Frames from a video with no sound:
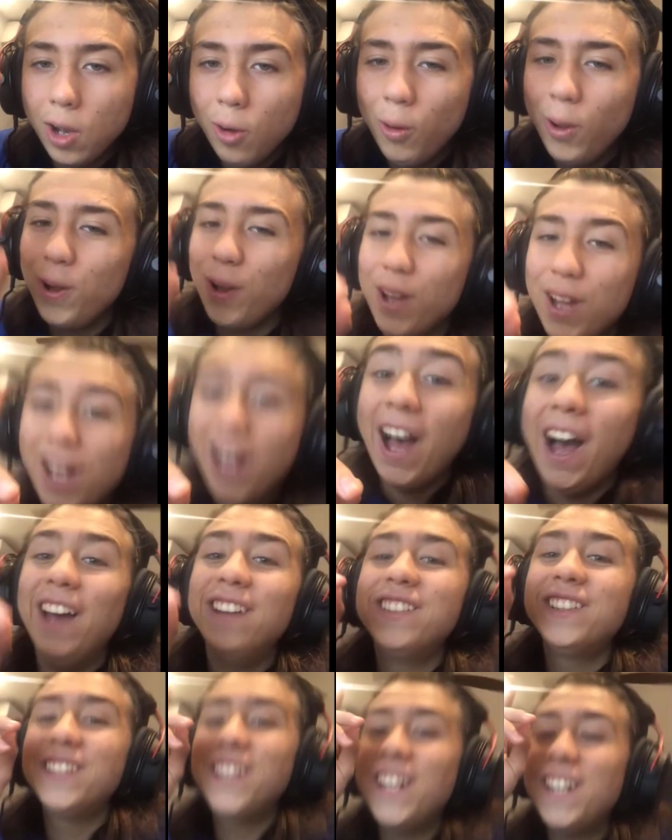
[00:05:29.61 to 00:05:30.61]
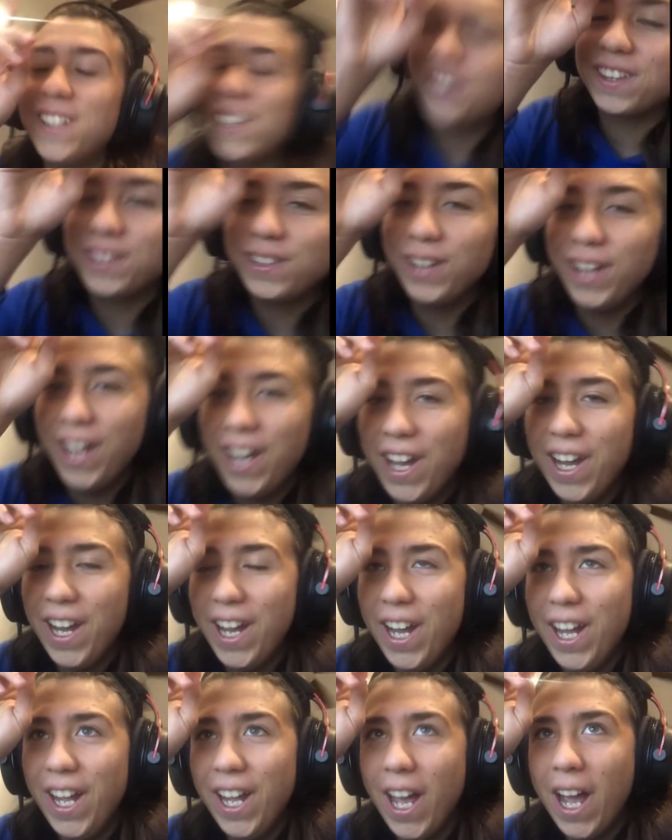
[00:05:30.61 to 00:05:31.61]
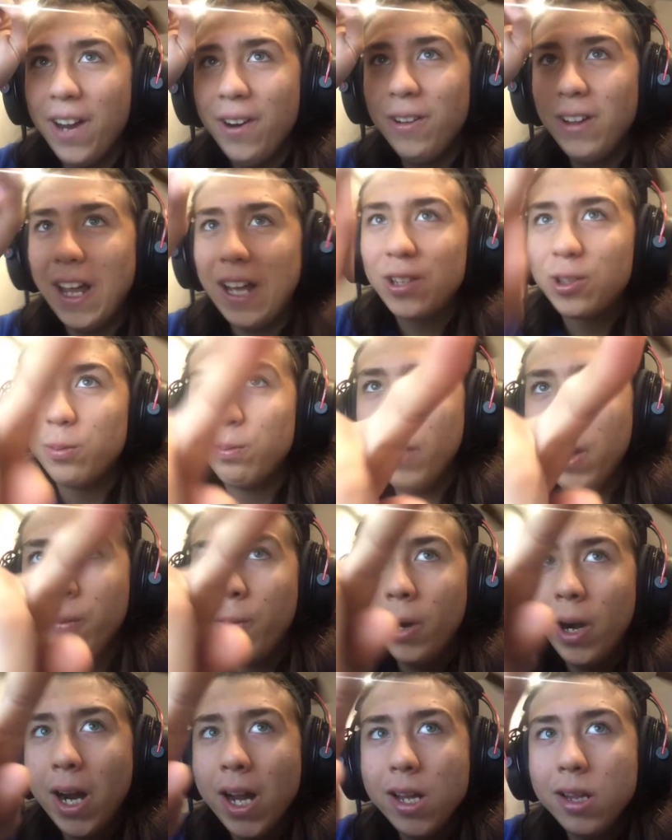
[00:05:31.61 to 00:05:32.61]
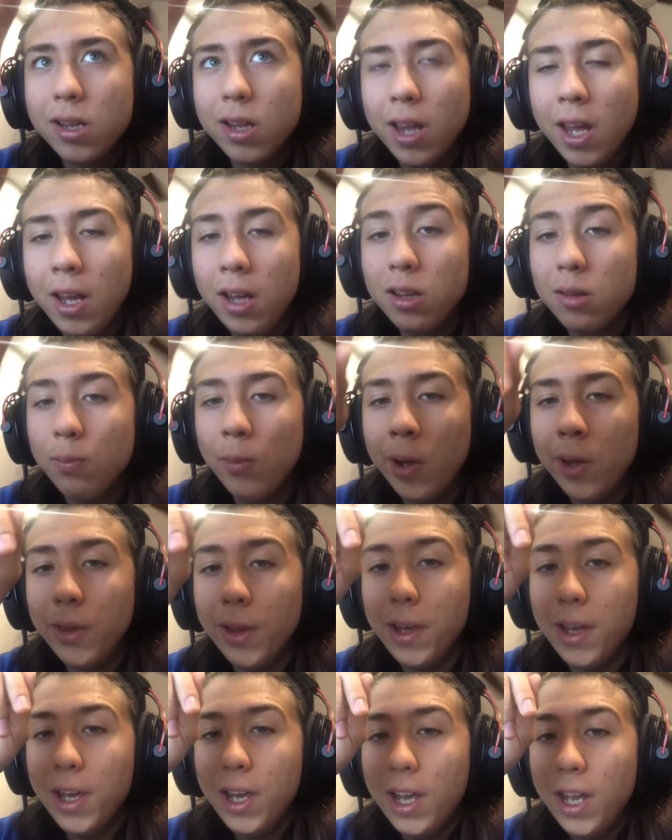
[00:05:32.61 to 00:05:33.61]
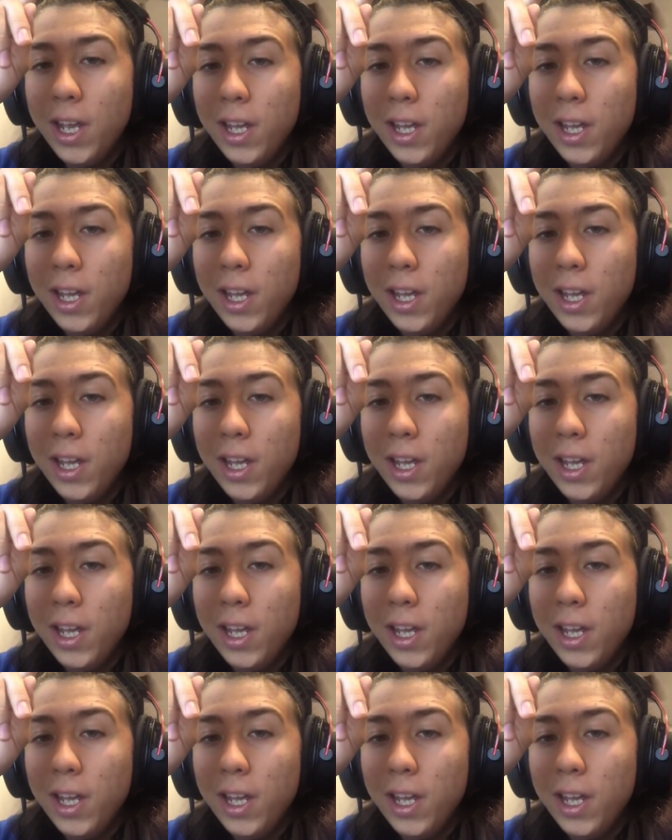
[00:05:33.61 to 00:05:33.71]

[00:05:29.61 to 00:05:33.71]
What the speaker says: Well, I said that I don't like to memorize things, but